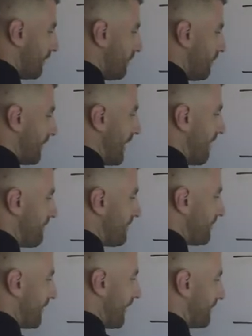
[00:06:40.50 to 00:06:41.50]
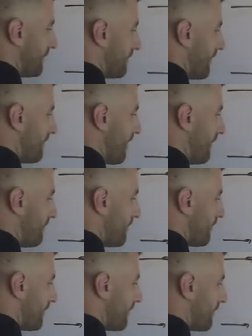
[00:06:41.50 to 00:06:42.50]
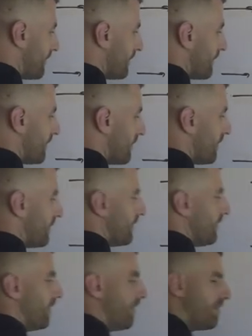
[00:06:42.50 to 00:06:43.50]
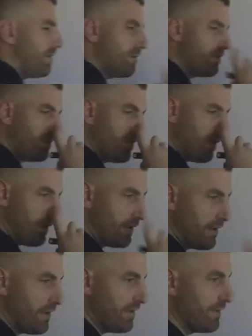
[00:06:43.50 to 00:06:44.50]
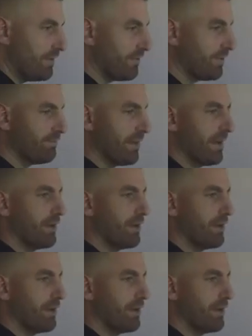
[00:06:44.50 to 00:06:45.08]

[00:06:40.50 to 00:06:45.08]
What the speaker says: what happens when I sum up all of my